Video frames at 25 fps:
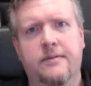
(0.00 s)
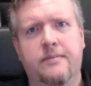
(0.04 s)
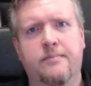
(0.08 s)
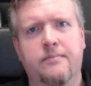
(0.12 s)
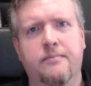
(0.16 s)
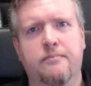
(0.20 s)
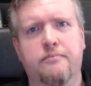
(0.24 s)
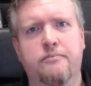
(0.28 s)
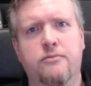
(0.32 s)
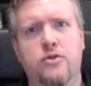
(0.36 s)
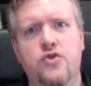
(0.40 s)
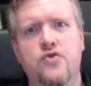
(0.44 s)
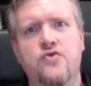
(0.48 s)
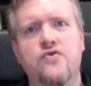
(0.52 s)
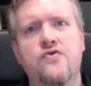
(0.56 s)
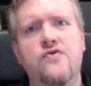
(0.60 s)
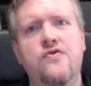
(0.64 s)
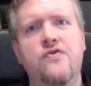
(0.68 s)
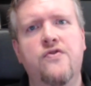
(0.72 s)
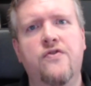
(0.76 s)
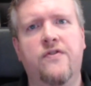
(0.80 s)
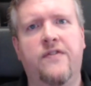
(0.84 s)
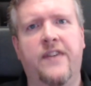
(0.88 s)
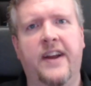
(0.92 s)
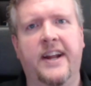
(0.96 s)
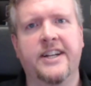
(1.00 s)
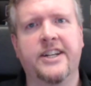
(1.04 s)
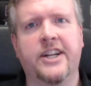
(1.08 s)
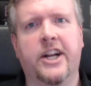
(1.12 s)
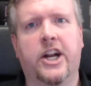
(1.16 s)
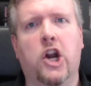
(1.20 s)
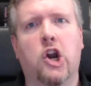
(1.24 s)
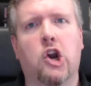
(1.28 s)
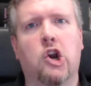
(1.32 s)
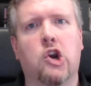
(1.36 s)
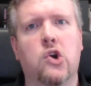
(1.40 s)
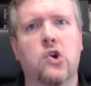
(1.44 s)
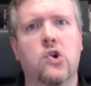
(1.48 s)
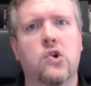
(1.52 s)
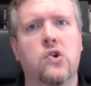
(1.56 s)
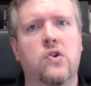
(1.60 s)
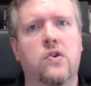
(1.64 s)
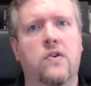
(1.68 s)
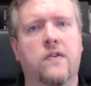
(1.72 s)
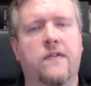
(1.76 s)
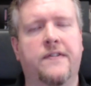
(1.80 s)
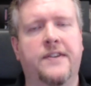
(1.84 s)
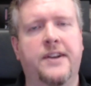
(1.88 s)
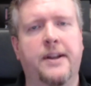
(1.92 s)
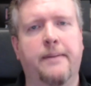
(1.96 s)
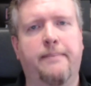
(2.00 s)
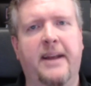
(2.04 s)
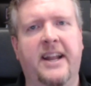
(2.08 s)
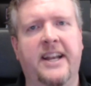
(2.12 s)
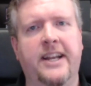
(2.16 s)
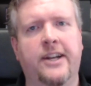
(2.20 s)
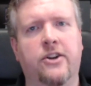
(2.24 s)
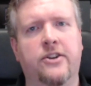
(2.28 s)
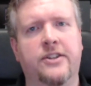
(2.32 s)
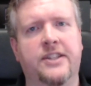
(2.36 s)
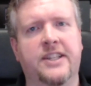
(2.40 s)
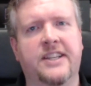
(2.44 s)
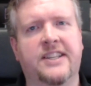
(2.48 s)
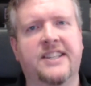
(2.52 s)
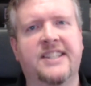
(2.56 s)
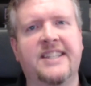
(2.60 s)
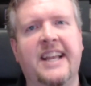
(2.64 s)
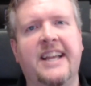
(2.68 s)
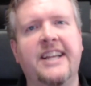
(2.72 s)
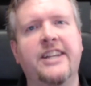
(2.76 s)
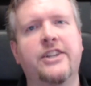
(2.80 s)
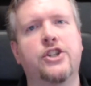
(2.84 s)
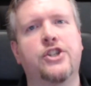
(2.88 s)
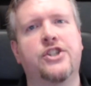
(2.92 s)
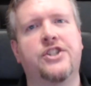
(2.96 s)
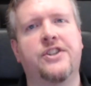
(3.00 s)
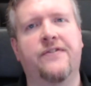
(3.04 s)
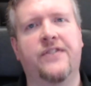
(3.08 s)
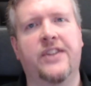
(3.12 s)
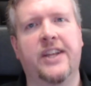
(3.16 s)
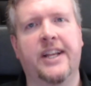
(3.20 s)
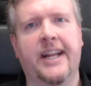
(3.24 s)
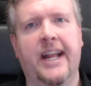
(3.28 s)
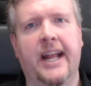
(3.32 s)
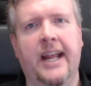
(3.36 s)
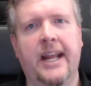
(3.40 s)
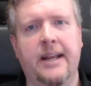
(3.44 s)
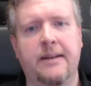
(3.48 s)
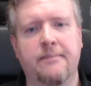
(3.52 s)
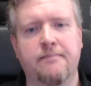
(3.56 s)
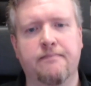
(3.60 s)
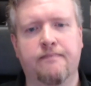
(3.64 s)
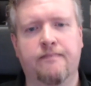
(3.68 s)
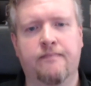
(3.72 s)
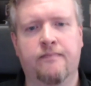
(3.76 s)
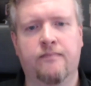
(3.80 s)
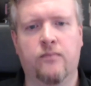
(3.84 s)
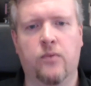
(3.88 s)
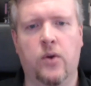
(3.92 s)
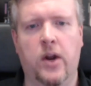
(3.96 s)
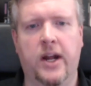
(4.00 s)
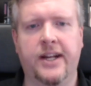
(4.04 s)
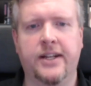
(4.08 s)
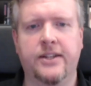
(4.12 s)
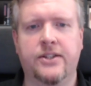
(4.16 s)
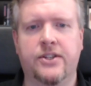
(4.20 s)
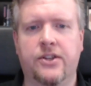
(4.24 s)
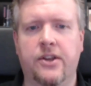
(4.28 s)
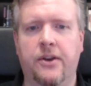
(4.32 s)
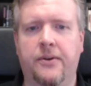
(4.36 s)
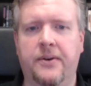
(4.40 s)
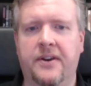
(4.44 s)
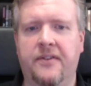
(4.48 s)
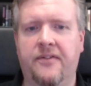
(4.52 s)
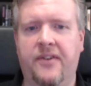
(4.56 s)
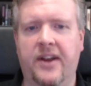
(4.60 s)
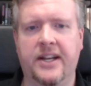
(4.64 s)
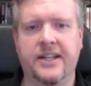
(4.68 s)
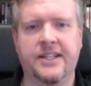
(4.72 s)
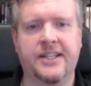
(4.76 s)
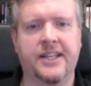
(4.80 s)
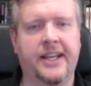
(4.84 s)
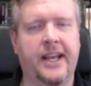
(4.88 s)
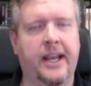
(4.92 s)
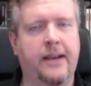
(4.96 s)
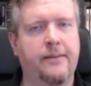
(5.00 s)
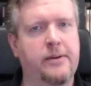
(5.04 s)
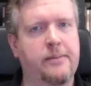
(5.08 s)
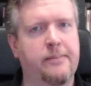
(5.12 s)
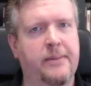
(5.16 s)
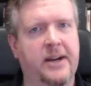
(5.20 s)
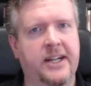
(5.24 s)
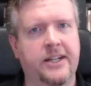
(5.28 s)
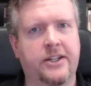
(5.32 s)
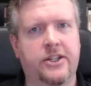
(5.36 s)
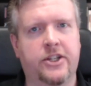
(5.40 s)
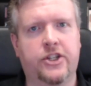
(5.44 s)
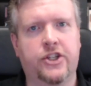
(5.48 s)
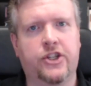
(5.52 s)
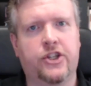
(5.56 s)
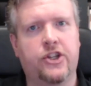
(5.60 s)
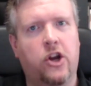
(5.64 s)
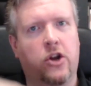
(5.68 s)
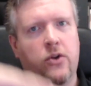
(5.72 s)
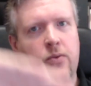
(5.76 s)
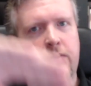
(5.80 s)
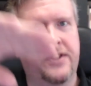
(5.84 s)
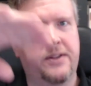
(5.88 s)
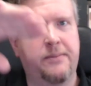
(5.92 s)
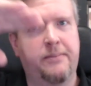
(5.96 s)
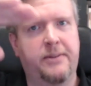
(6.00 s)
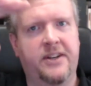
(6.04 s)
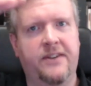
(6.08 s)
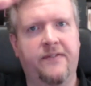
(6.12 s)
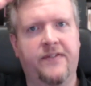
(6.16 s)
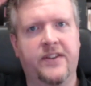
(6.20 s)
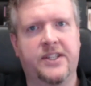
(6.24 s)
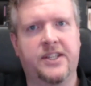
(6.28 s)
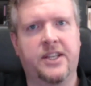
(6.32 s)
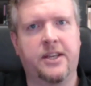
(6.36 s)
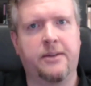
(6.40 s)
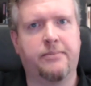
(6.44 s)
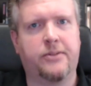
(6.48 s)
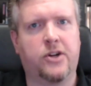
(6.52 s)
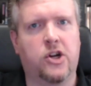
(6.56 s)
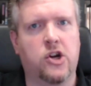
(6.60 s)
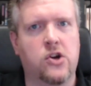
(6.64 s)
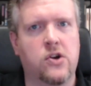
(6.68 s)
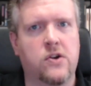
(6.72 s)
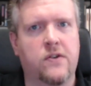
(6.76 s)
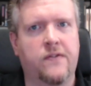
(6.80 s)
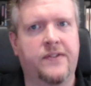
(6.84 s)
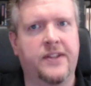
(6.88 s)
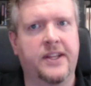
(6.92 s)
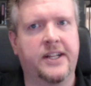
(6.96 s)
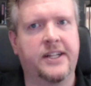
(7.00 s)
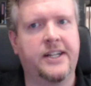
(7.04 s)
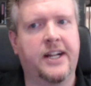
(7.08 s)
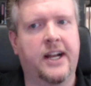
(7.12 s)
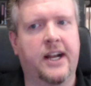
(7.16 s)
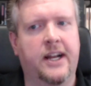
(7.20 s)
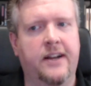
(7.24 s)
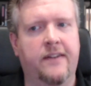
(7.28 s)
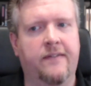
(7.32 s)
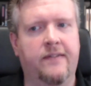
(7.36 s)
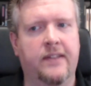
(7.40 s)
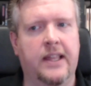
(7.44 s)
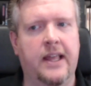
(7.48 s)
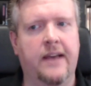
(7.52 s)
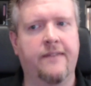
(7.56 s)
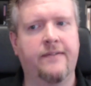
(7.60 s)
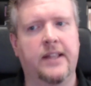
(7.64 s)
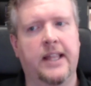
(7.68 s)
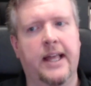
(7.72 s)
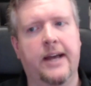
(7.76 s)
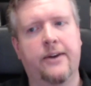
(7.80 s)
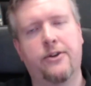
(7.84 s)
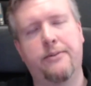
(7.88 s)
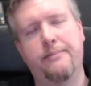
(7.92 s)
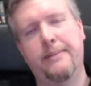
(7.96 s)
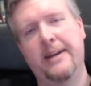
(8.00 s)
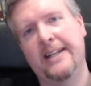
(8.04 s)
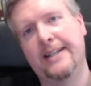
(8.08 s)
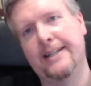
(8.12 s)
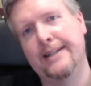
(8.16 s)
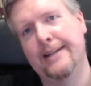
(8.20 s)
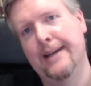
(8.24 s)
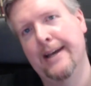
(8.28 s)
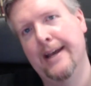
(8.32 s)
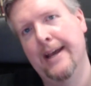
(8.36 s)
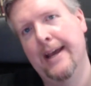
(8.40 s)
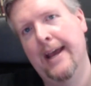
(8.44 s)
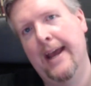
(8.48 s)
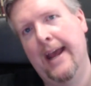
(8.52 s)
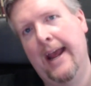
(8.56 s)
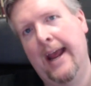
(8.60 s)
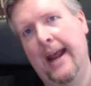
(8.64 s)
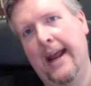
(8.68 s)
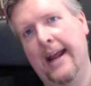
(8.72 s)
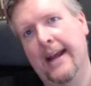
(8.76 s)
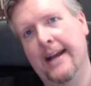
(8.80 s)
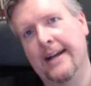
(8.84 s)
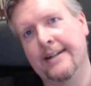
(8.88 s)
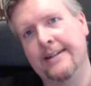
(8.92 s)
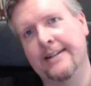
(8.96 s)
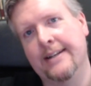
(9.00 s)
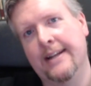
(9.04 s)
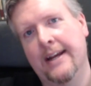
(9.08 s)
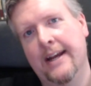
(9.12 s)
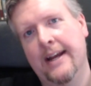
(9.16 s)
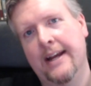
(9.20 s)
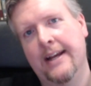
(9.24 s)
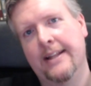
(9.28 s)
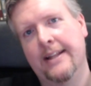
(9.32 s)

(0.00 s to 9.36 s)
move and curve depending on the stages of the game, right? So in a fantasy game, it might start with a bit of a steep curve, then kind of level out a bit. And